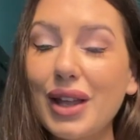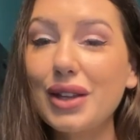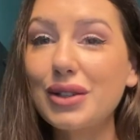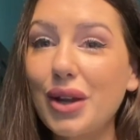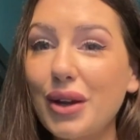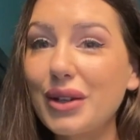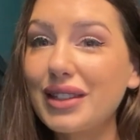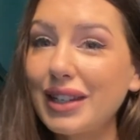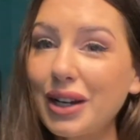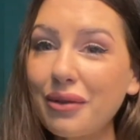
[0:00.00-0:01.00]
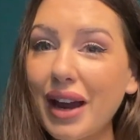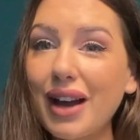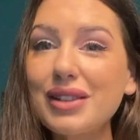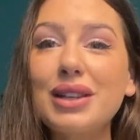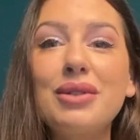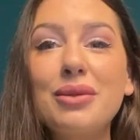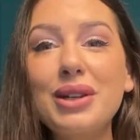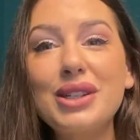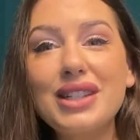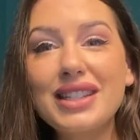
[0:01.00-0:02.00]
So stick around if you
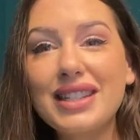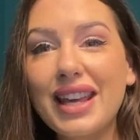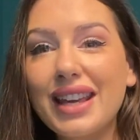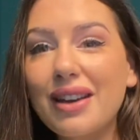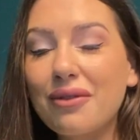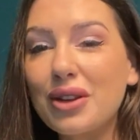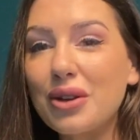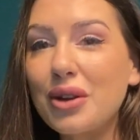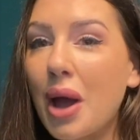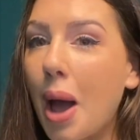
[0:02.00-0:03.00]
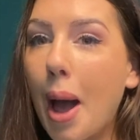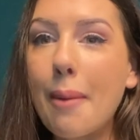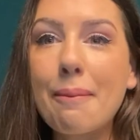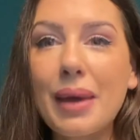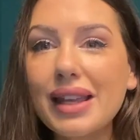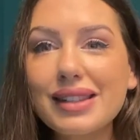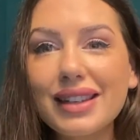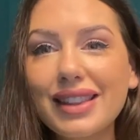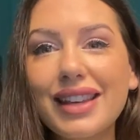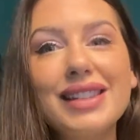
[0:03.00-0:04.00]
wish to see a few
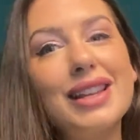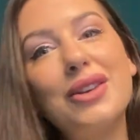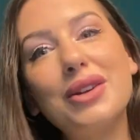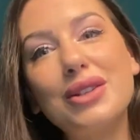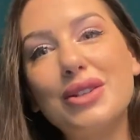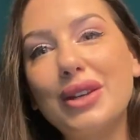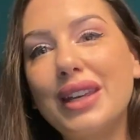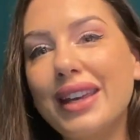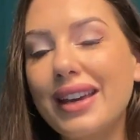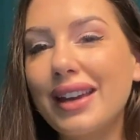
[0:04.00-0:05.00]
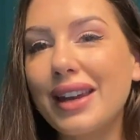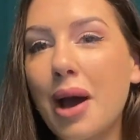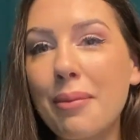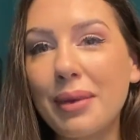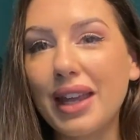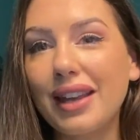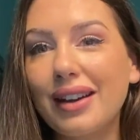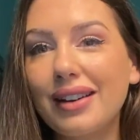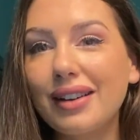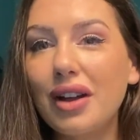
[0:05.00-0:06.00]
amazing things that you can do here in
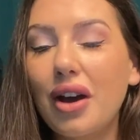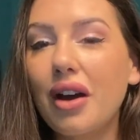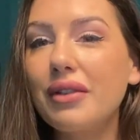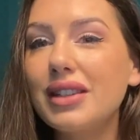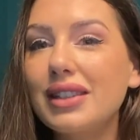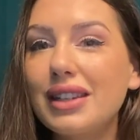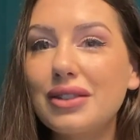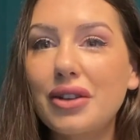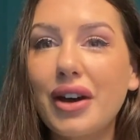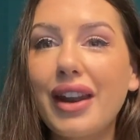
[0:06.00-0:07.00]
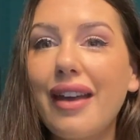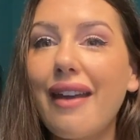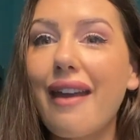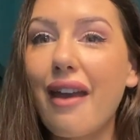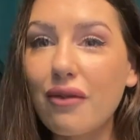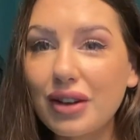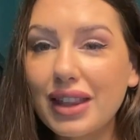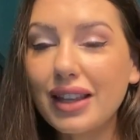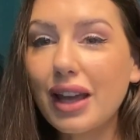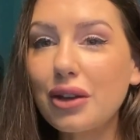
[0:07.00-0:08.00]
Armenia. Obviously, it's not
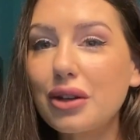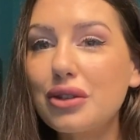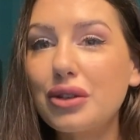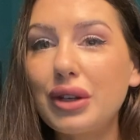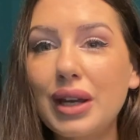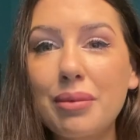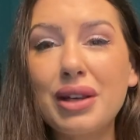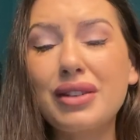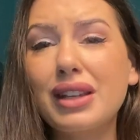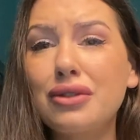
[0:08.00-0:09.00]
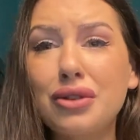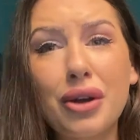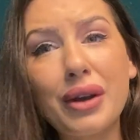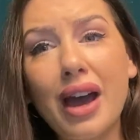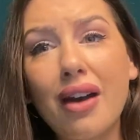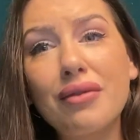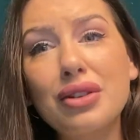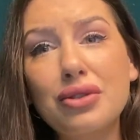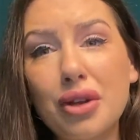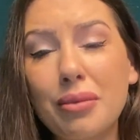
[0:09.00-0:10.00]
everything that you can do here because I don't have
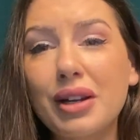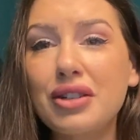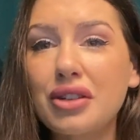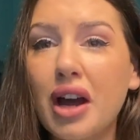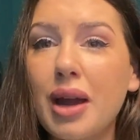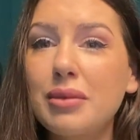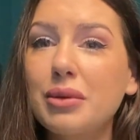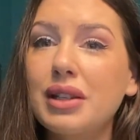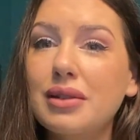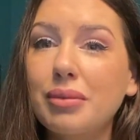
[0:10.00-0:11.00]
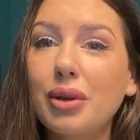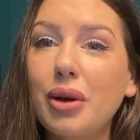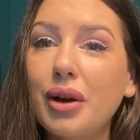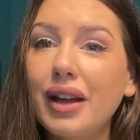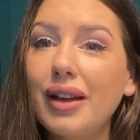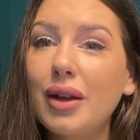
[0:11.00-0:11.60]
so much time to explore